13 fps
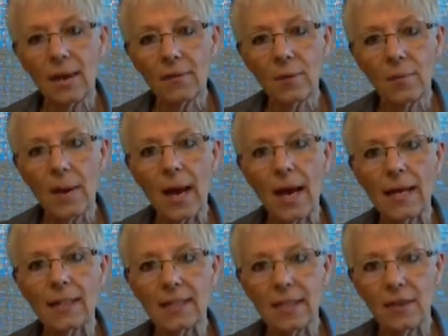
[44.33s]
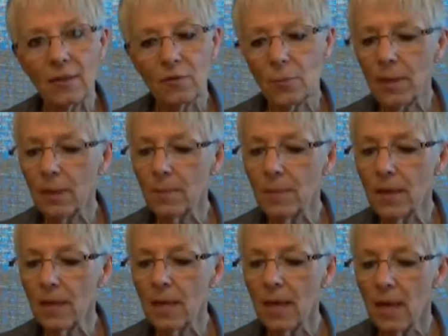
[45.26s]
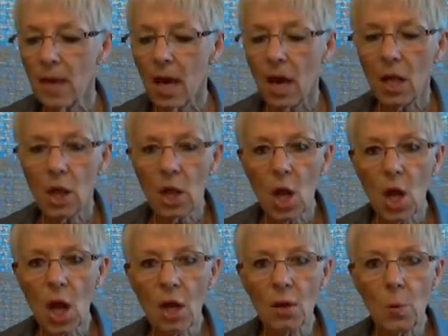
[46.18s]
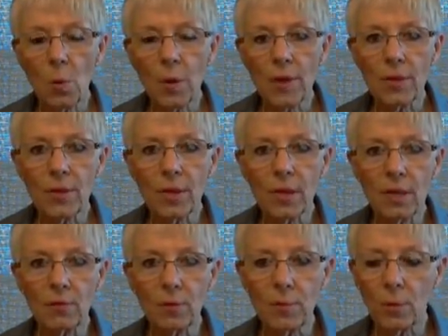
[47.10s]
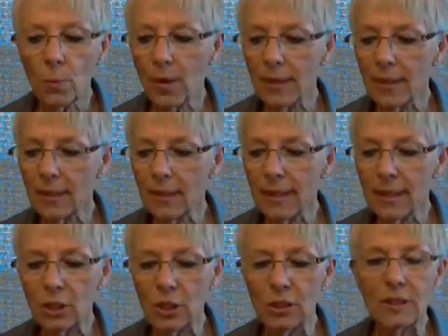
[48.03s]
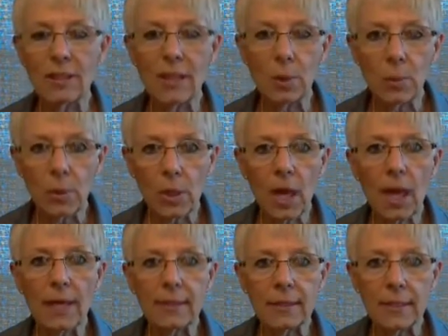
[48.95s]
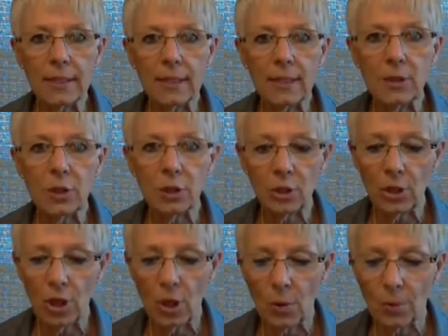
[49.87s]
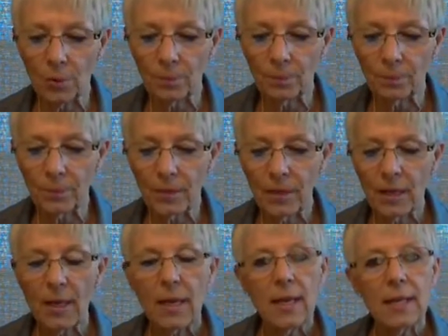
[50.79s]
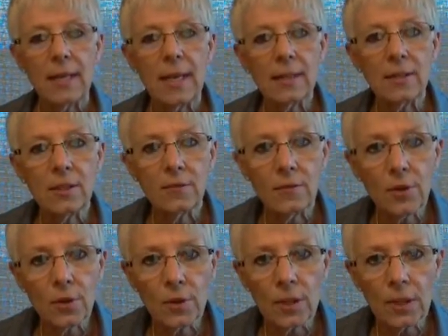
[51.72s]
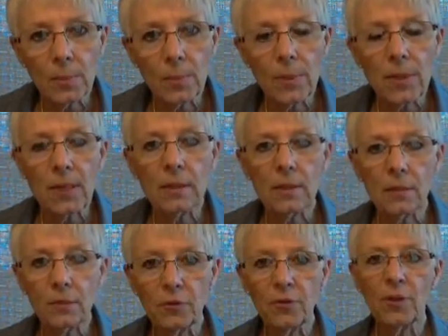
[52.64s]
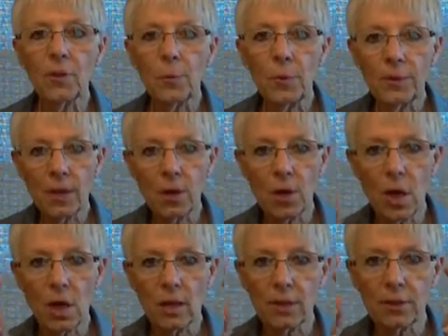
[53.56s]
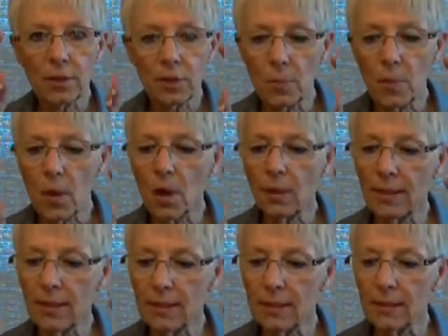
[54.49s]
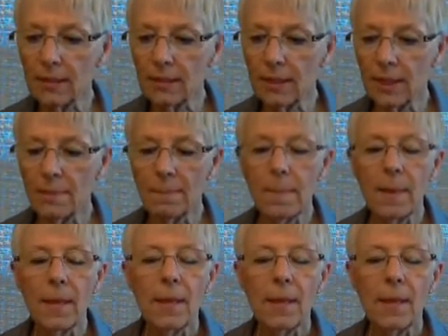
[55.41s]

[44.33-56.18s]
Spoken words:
covered by CFPB, along with the government regulations that applies to each loan. Next, if your company is considered what they call a small entity,